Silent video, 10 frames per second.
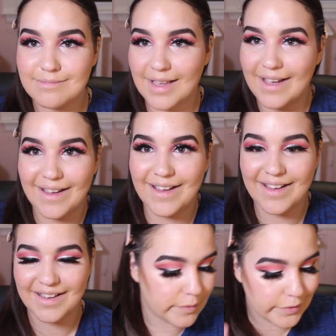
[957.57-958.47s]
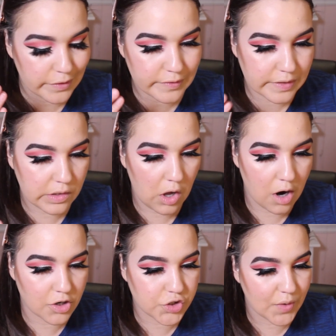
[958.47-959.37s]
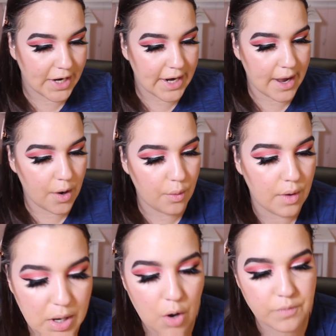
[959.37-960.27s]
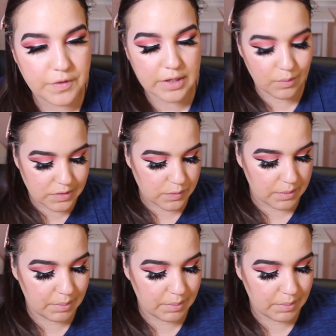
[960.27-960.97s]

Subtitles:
So it looks a little harsh right now, but hopefully once we